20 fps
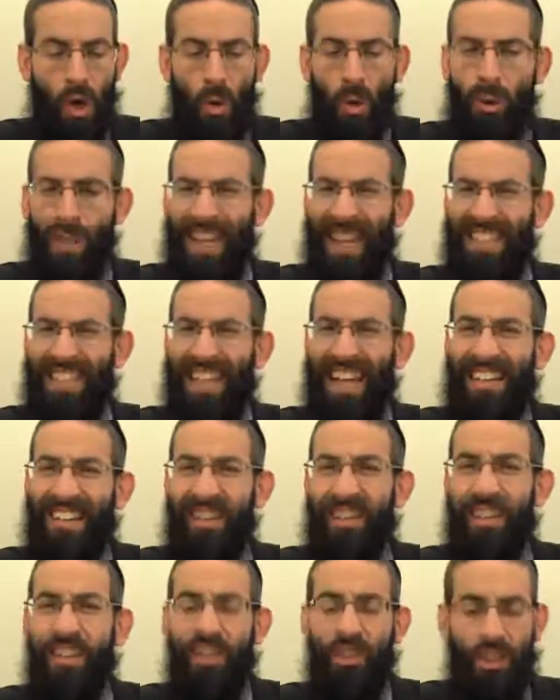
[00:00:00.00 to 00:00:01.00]
when I
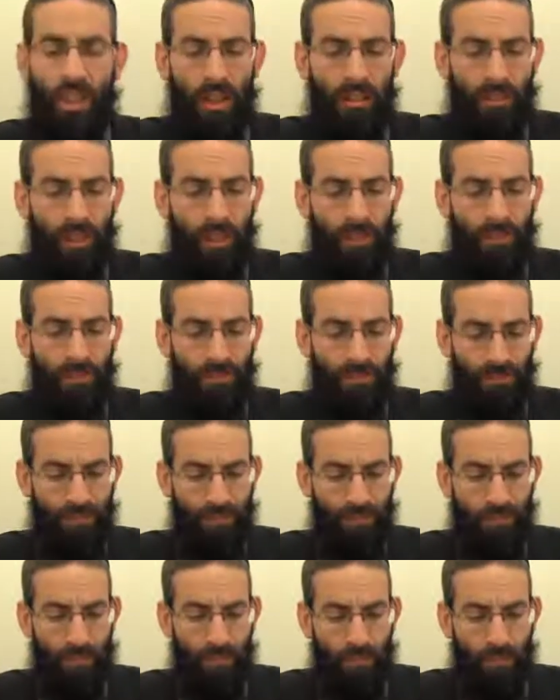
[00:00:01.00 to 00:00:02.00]
attended the yeshiva
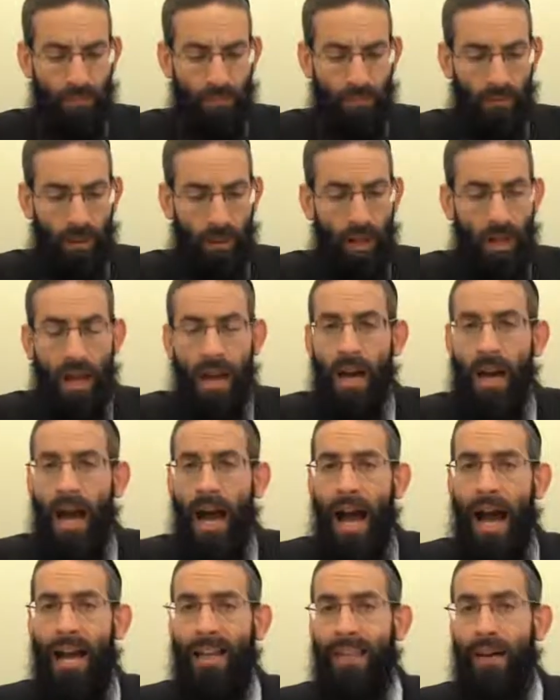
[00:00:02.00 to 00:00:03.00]

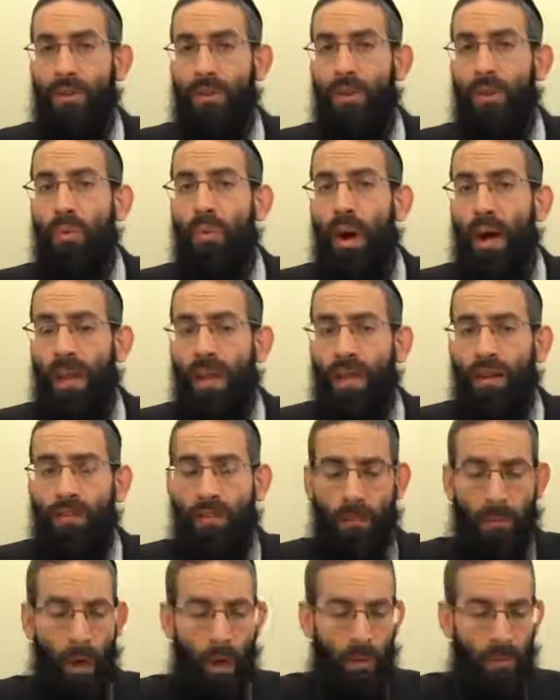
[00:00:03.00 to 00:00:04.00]
and I was away
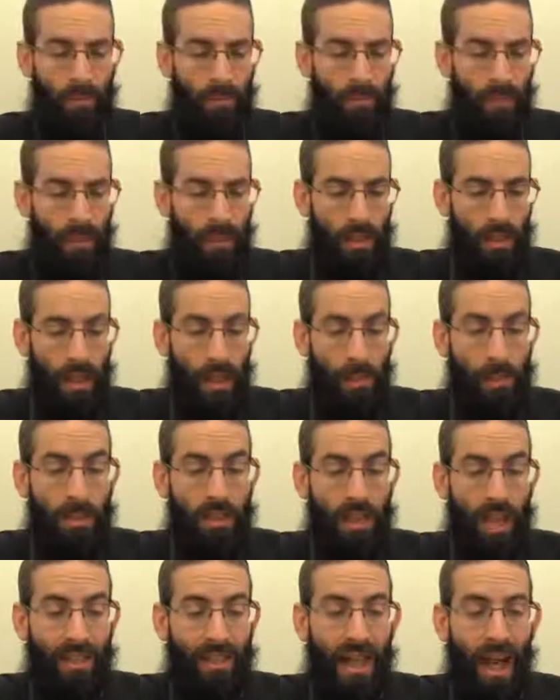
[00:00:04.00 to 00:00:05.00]
from home,
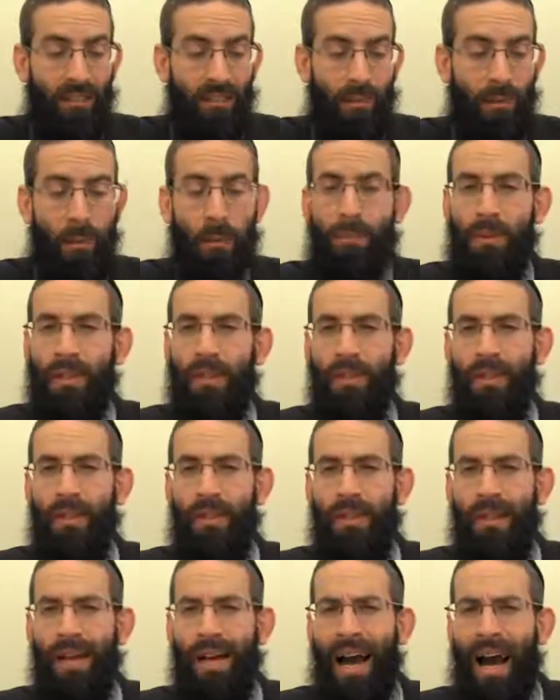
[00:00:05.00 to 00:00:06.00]
mishatafnu priti,
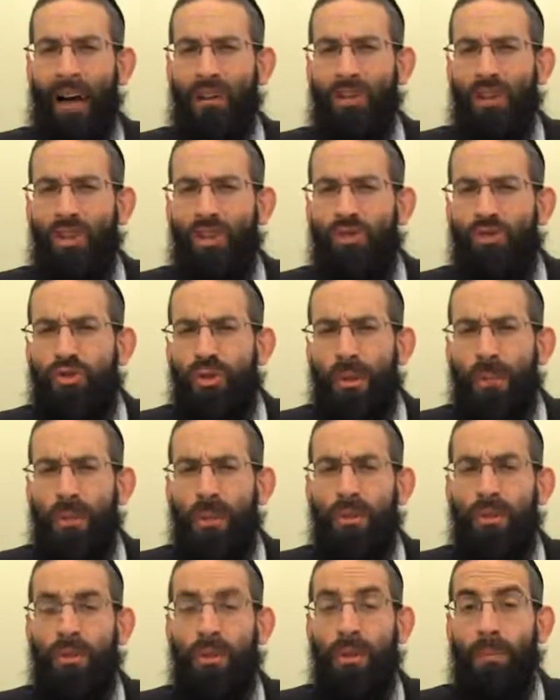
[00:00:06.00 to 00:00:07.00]
I would
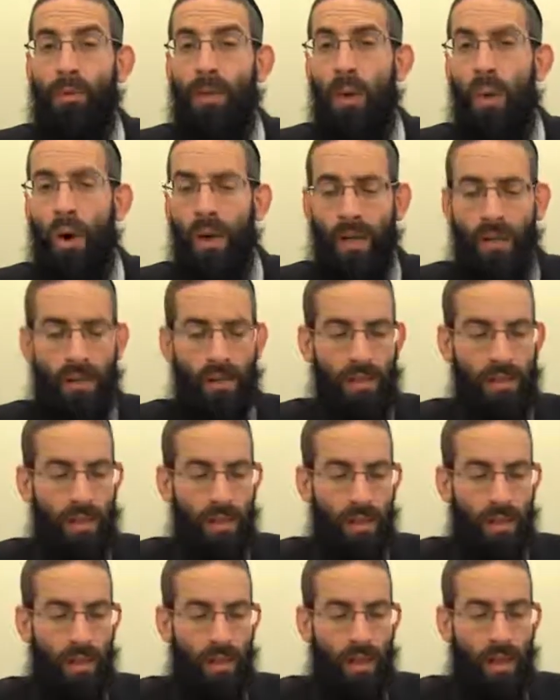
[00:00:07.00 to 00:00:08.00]
contribute some coins
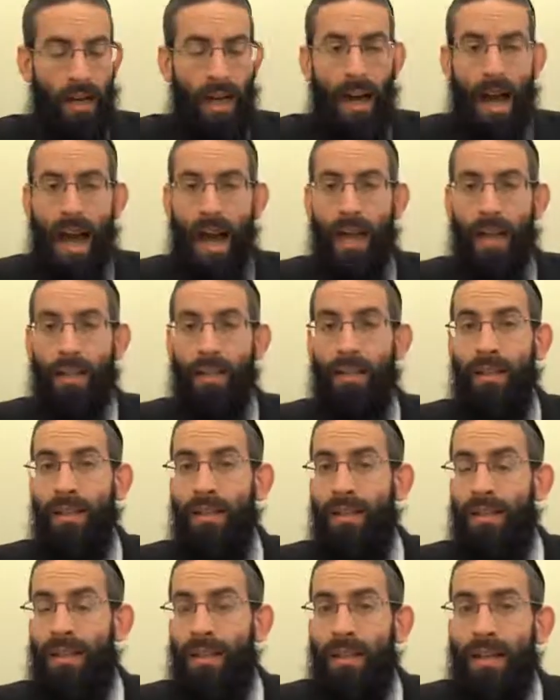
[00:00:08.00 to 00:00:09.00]
and
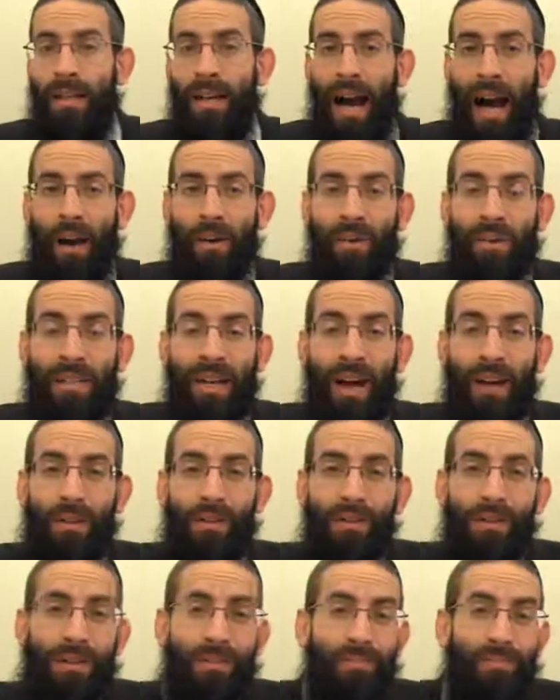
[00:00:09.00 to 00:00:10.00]
uh, I would I
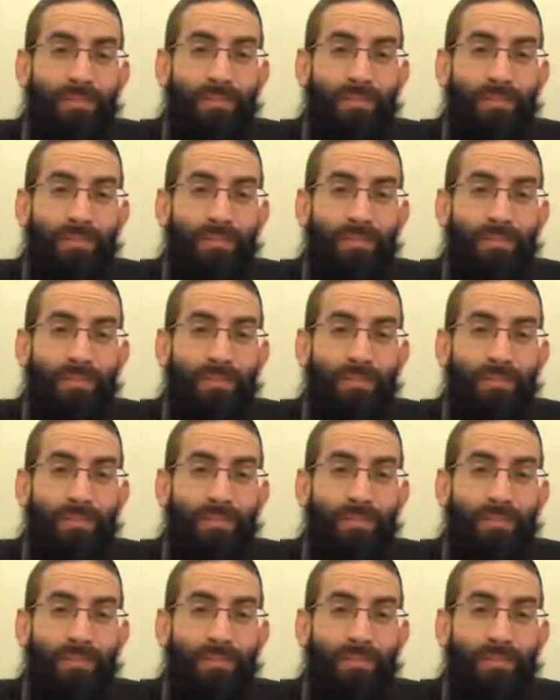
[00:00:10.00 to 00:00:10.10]
would